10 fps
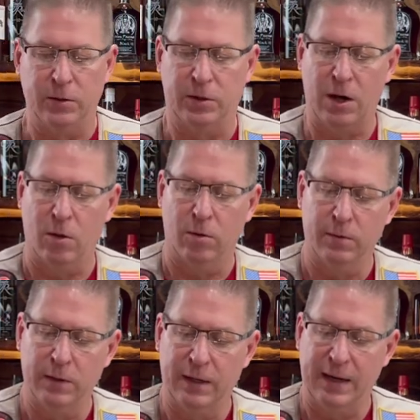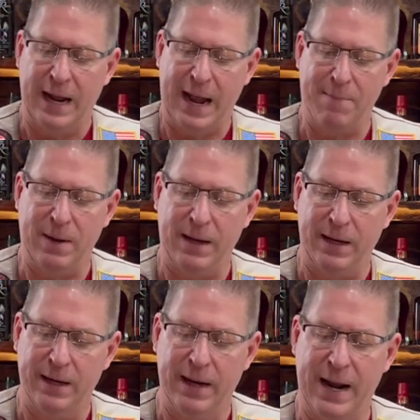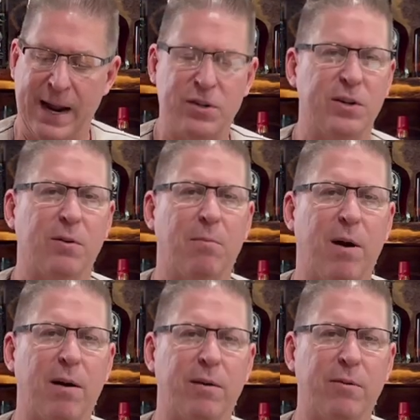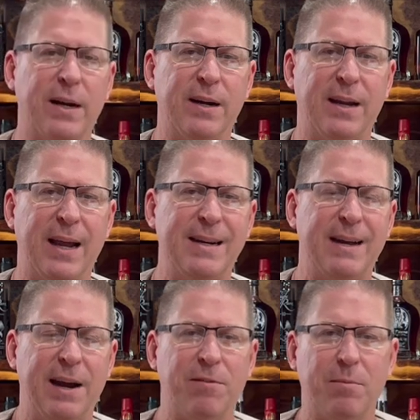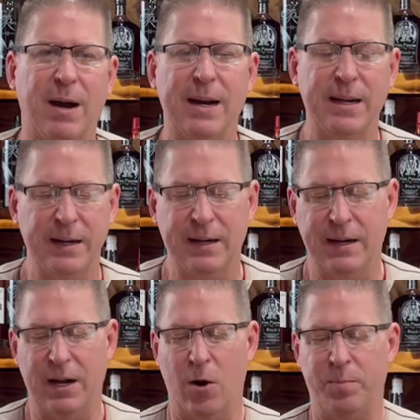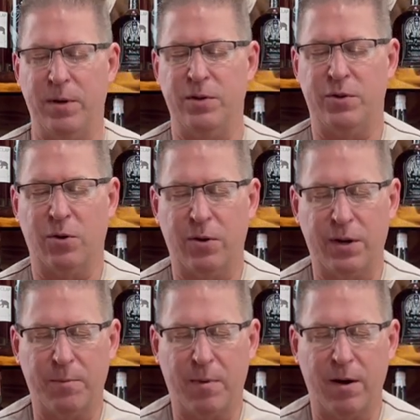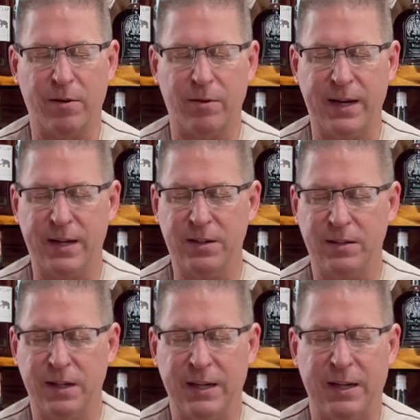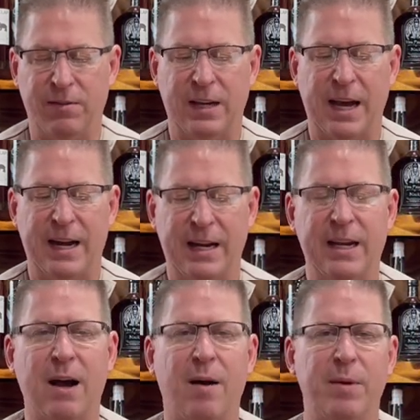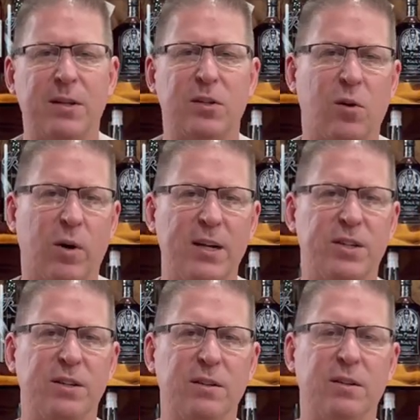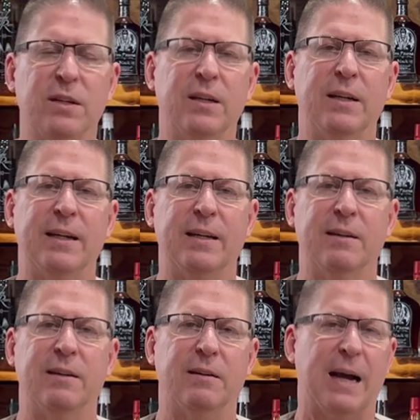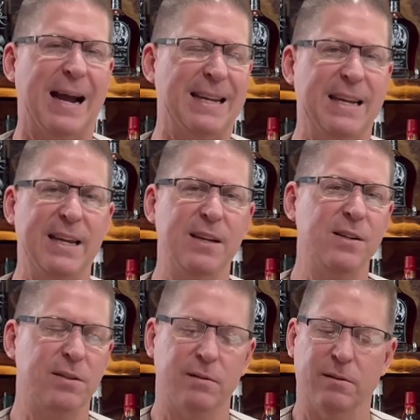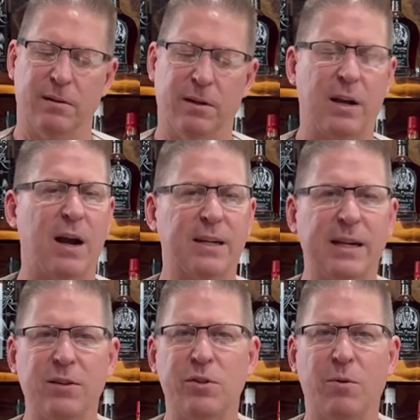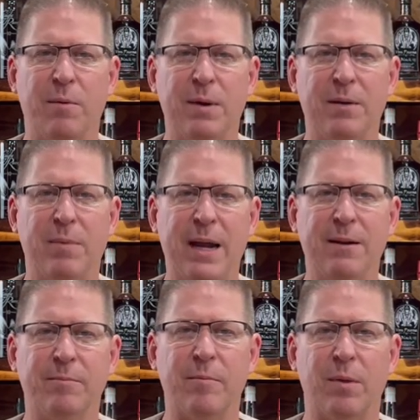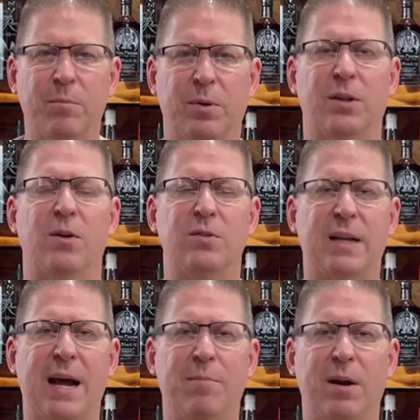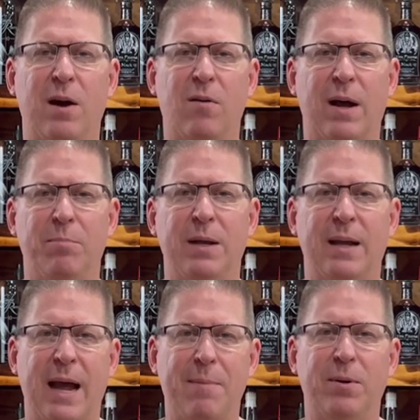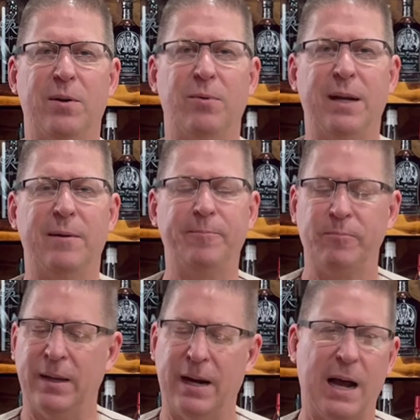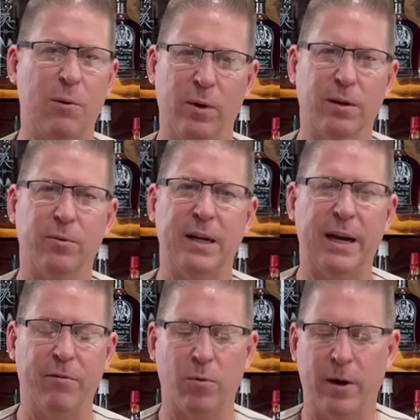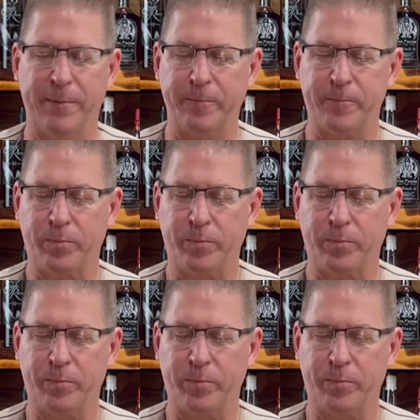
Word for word: So, happy National Margarita Day to everybody. Hope you enjoy your margaritas. If you got any comments, questions, ideas, cocktails you want me to make, put those down below. I'd be happy to read them, and I will read every one.